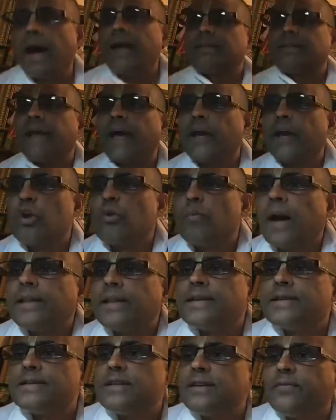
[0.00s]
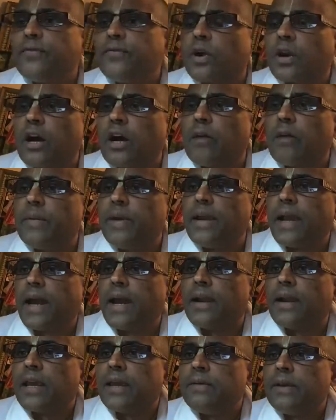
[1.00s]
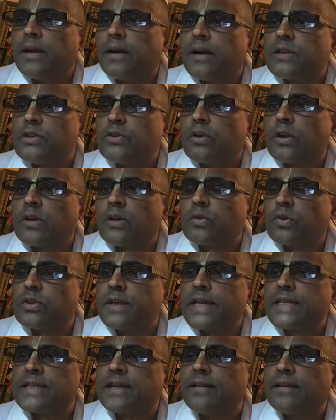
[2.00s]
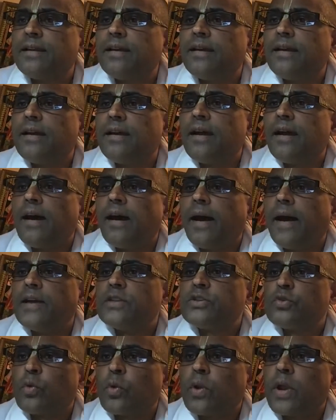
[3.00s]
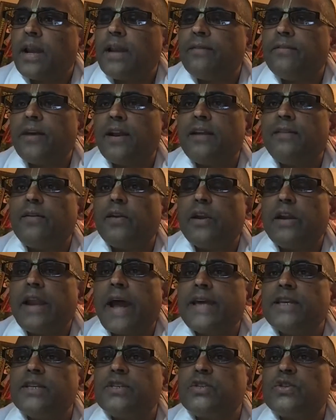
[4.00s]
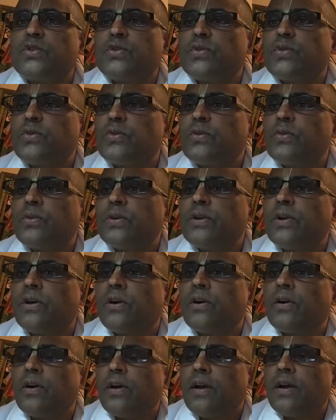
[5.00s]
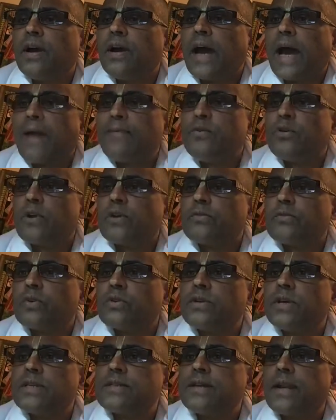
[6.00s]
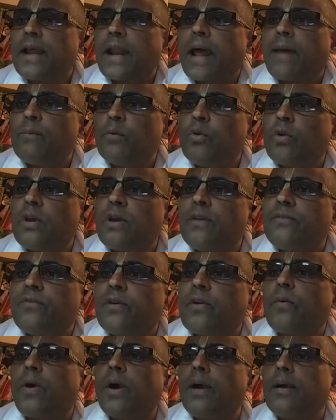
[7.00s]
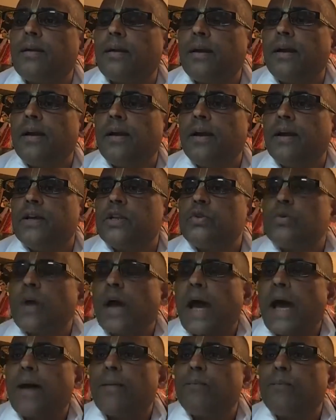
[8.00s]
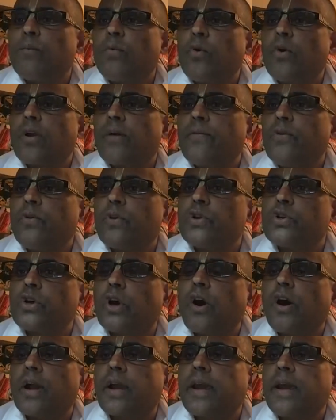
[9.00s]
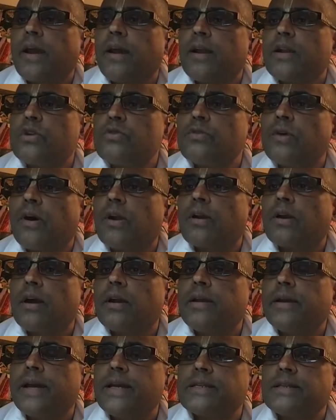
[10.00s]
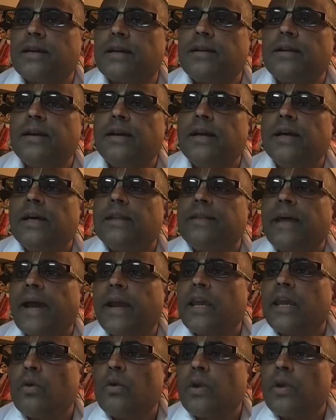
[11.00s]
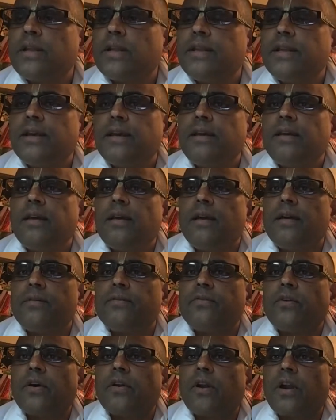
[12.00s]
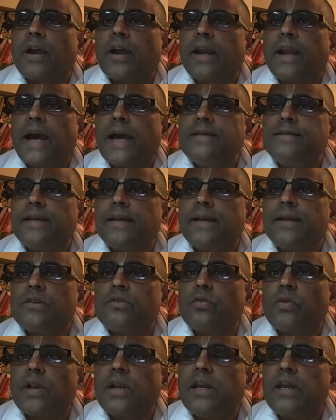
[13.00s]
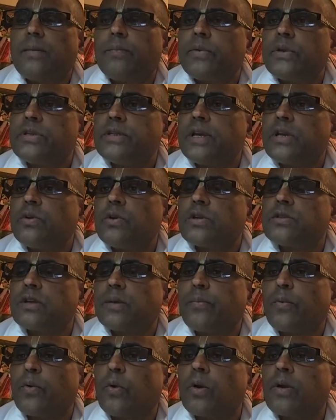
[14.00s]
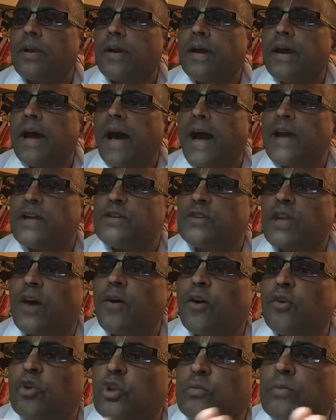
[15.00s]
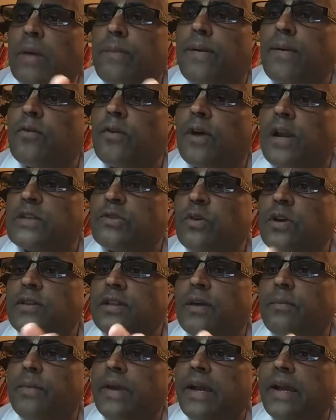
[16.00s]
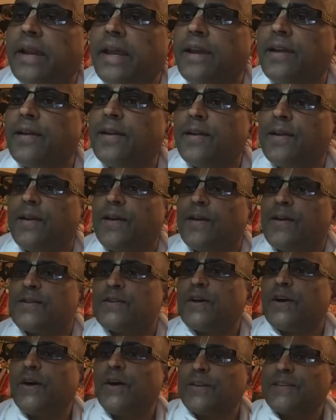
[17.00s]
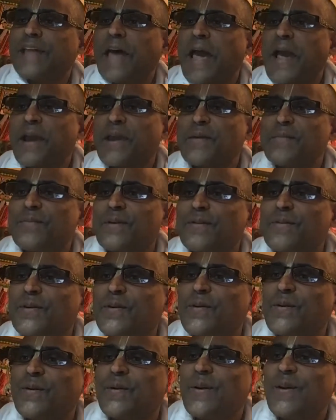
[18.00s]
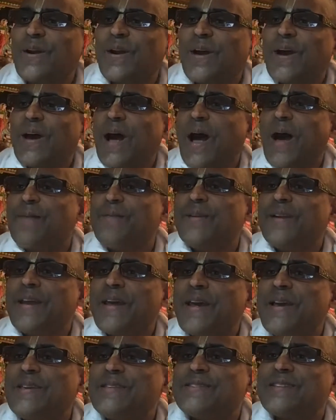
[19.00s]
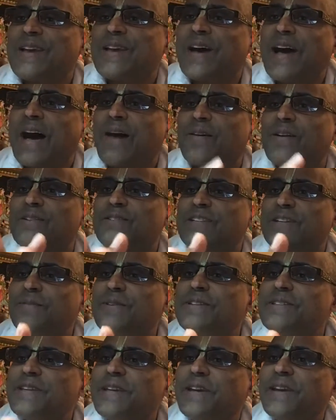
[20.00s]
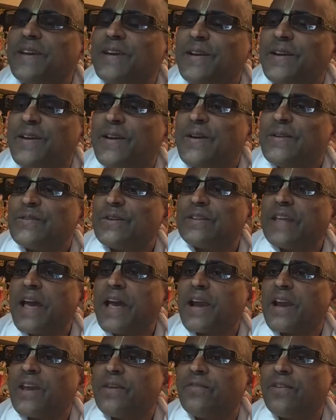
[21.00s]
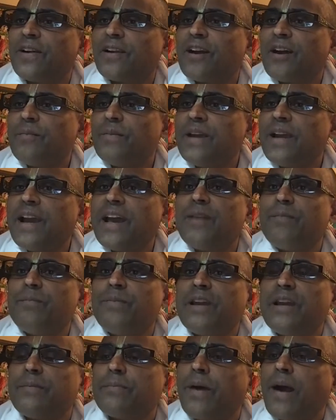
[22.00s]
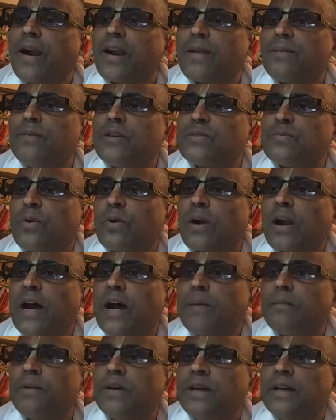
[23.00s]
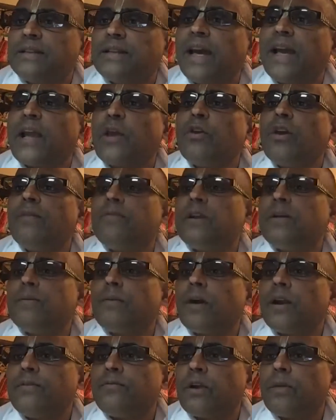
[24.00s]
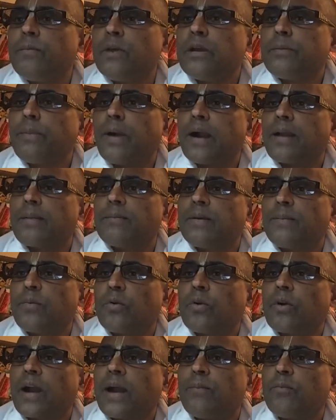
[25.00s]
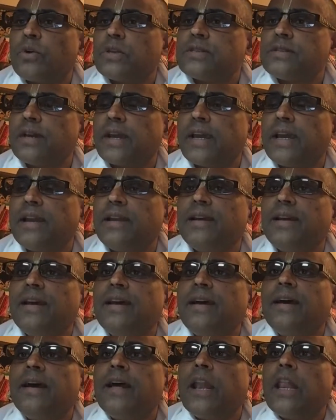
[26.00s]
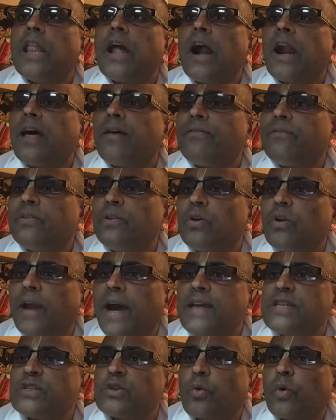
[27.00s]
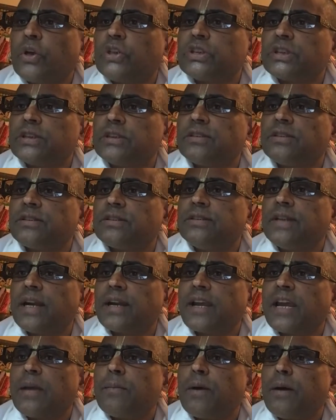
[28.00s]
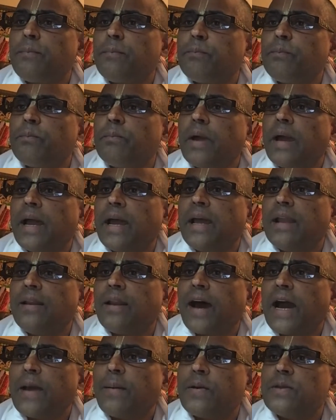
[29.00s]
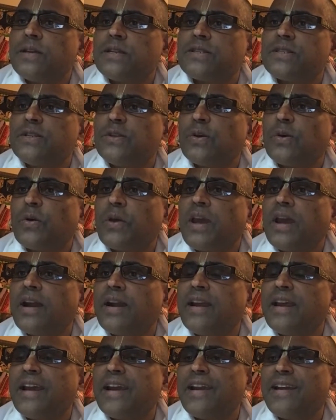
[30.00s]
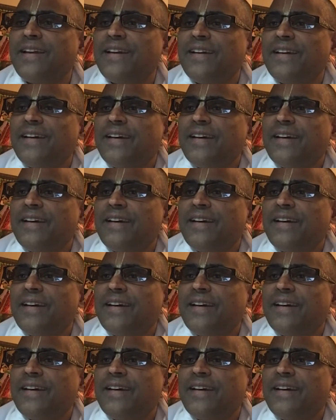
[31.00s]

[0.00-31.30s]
Thank you, Mataji, for coming and giving us your association. It's really very, very nice to, you know, have your association, and I'm looking forward to have more of your talk here to our congregation. Thank you, Riddhi, for organizing it. Really appreciate your support. I saw Anutma Prabhu also in the beginning. So thank you, Prabhu. I mean, he is our GBC. So thank you for coming and being part of this program. Thank you, everybody, for being part of the program once again. A lot of, you know, nice questions that came up, and I was just, you know, hearing